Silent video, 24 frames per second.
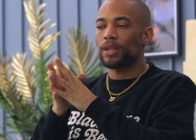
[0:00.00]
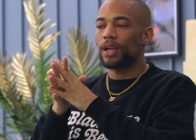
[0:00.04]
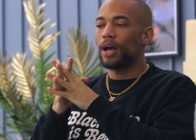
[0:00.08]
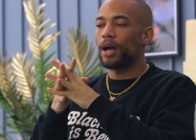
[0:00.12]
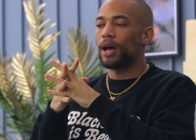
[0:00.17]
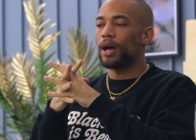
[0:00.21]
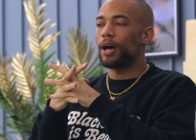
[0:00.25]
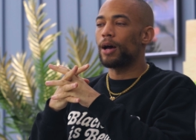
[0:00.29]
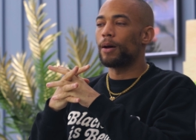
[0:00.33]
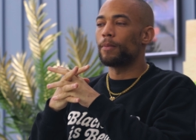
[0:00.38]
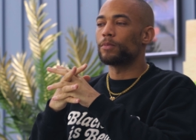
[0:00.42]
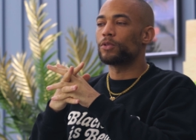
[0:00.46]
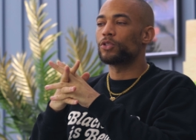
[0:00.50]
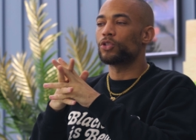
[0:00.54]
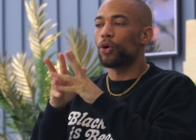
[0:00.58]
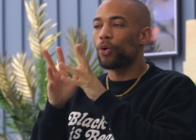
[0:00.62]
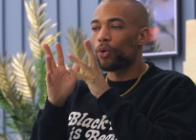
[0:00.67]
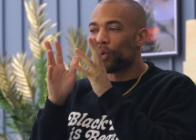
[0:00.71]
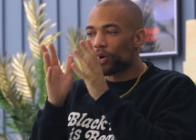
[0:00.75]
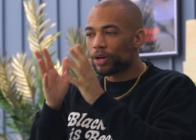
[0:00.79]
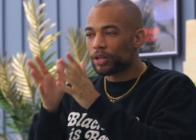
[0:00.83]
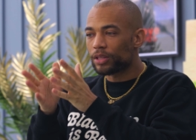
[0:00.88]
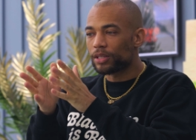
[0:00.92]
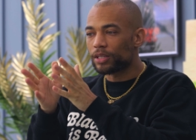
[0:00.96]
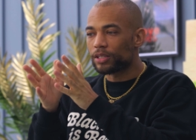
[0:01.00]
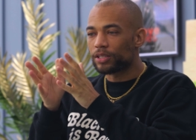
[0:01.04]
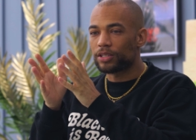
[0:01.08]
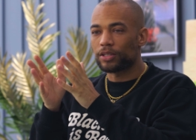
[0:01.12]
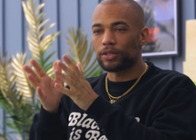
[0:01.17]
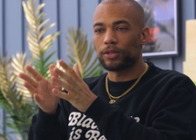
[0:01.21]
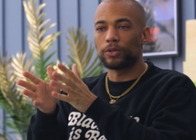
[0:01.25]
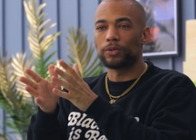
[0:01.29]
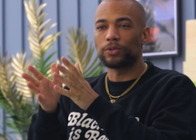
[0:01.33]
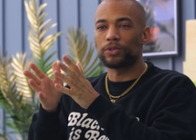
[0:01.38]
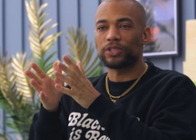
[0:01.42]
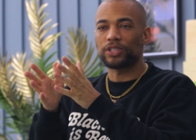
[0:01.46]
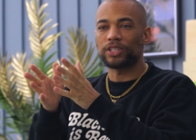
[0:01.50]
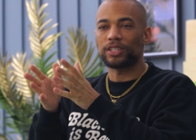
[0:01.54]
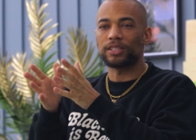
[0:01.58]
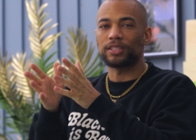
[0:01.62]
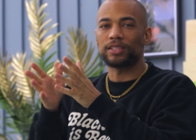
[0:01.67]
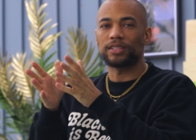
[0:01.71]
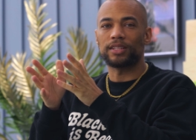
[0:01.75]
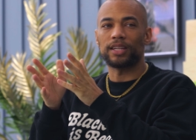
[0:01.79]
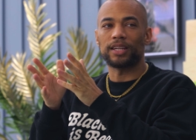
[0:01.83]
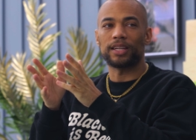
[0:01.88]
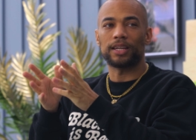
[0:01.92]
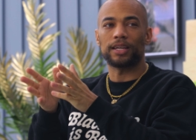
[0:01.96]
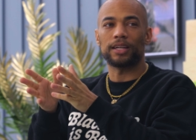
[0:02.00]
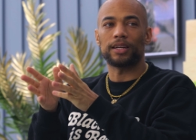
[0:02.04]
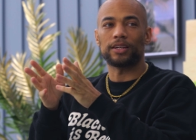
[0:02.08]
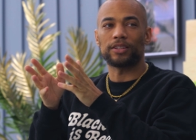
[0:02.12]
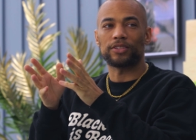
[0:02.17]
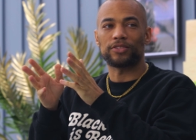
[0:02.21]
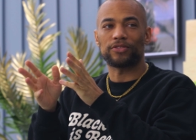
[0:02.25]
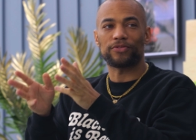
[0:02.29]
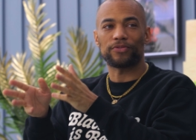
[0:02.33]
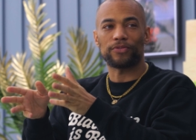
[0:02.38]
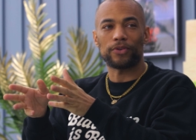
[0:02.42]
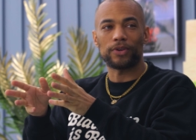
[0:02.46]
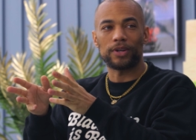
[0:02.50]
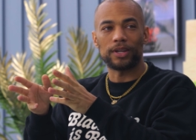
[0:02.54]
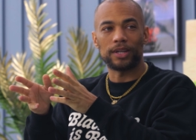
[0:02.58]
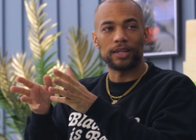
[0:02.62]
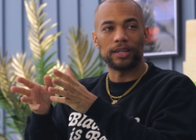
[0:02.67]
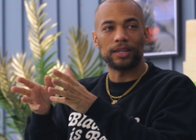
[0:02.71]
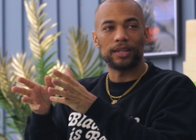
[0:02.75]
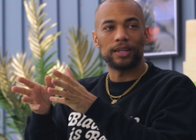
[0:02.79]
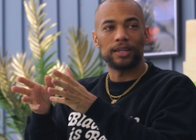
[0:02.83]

Um, toward the solutions that get us free,